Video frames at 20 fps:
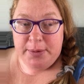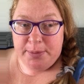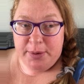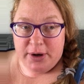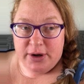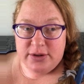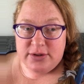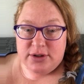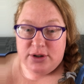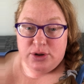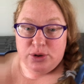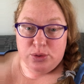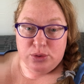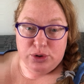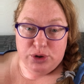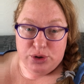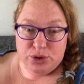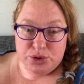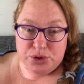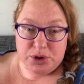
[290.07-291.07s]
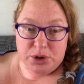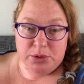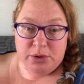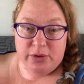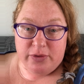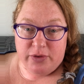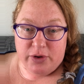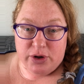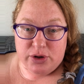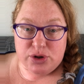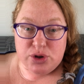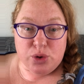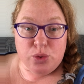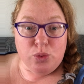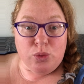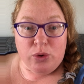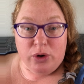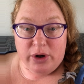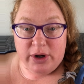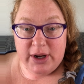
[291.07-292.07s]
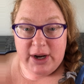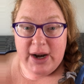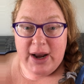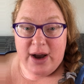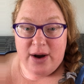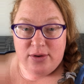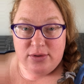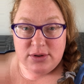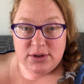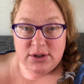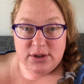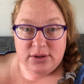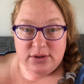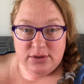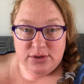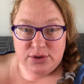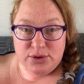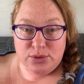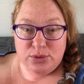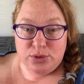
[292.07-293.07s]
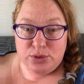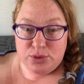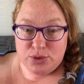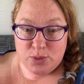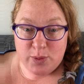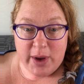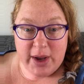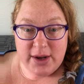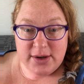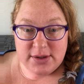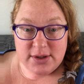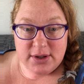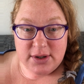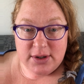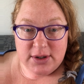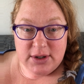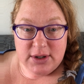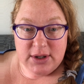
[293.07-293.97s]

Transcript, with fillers: of person who will usually revert to working out to lose weight,